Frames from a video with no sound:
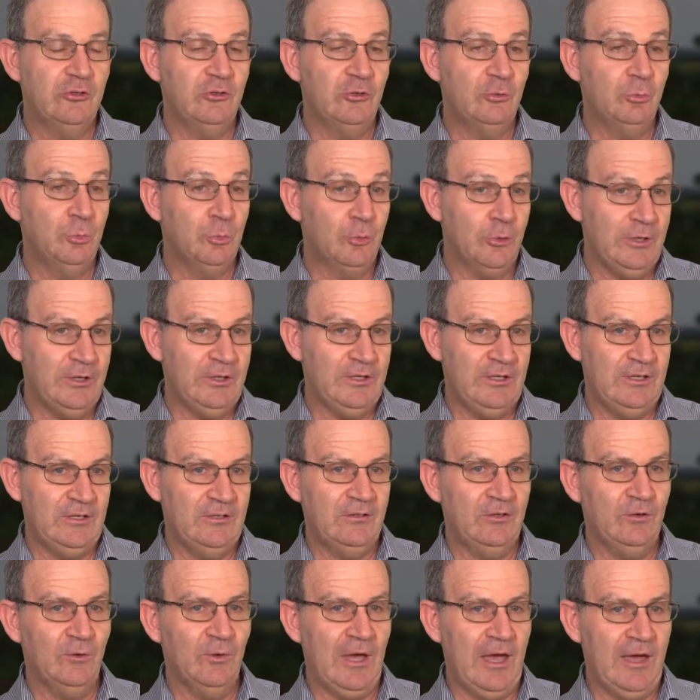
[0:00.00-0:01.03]
to do
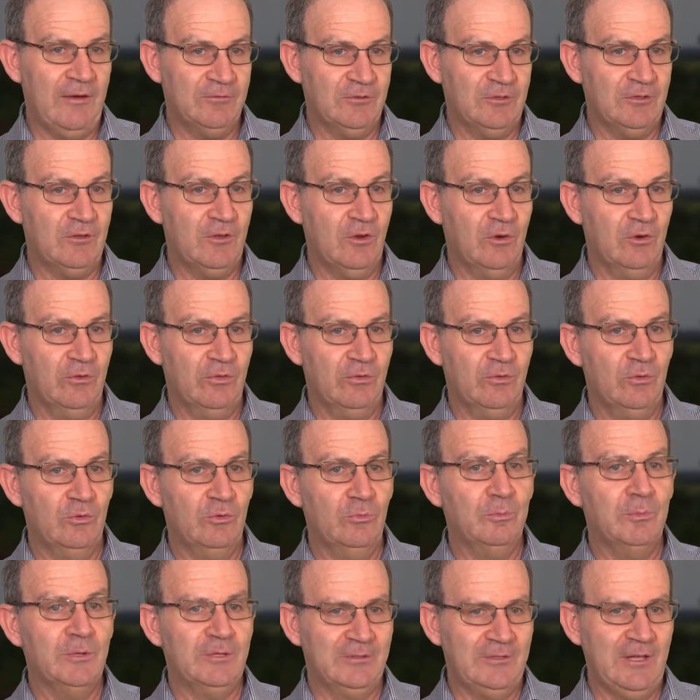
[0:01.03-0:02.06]
breeding, you have to go
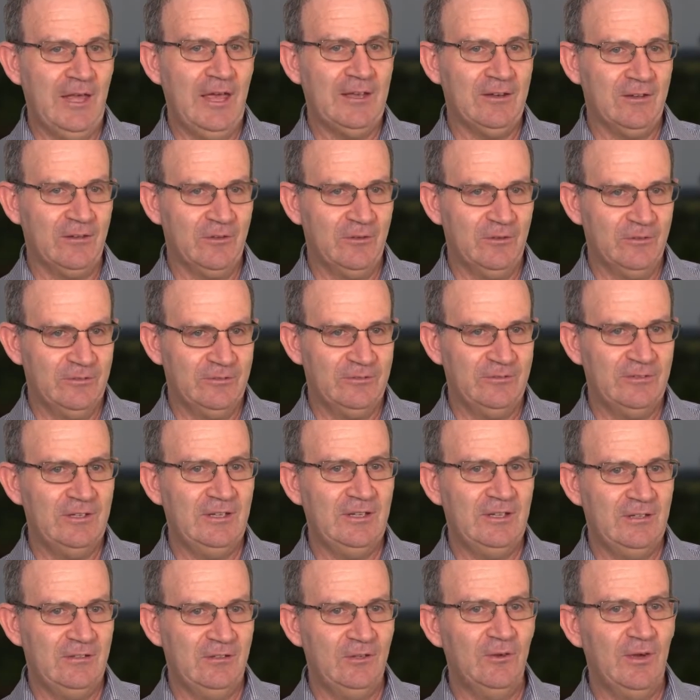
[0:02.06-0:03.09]
through botanical
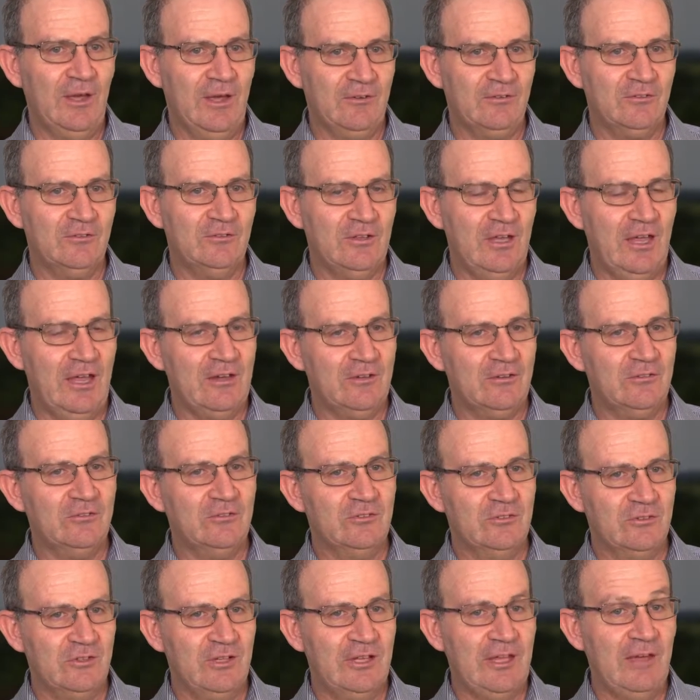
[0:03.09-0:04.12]
seed. You
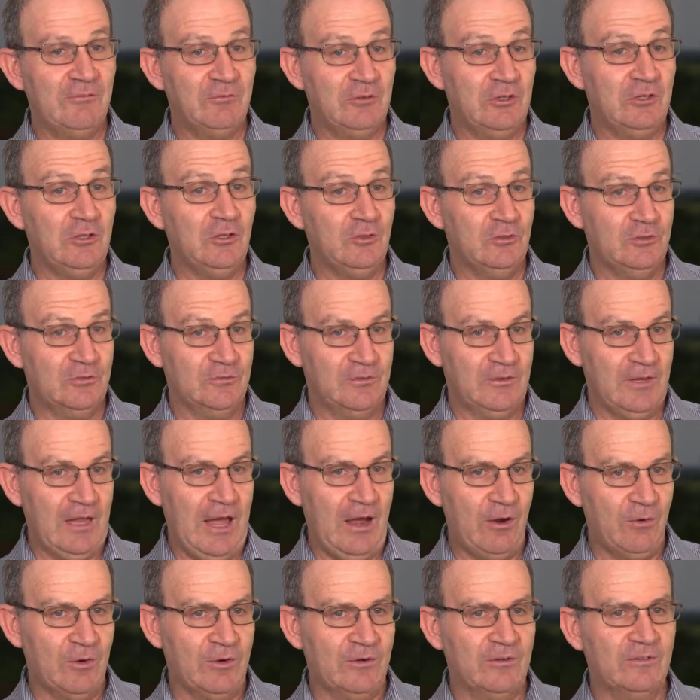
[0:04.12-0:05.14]
actually have to use
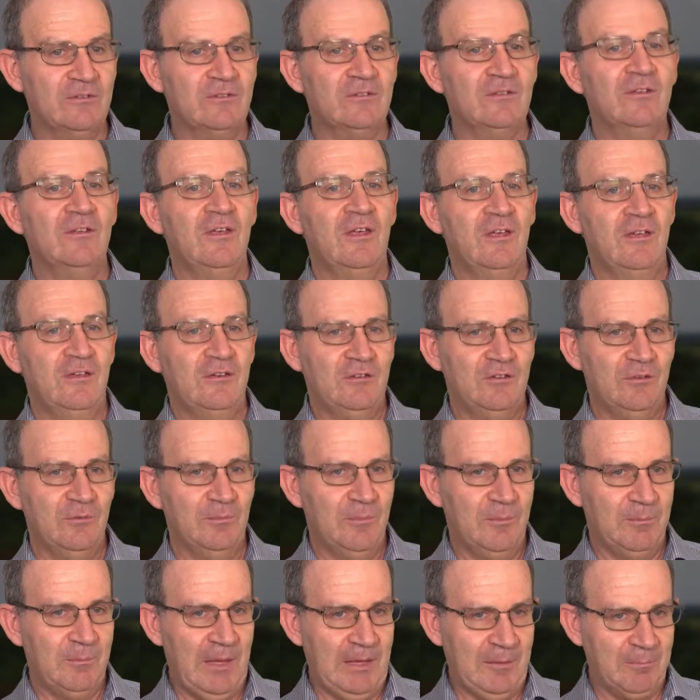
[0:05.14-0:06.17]
flowers to
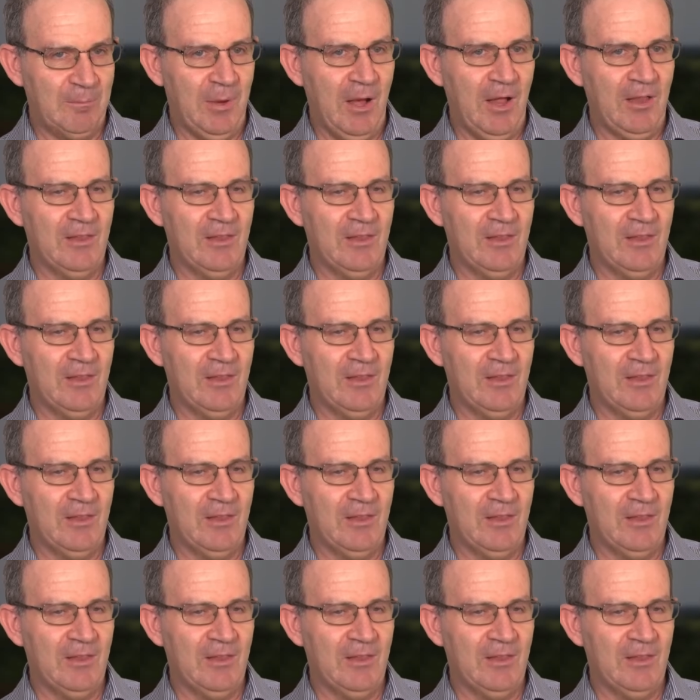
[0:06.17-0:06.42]
make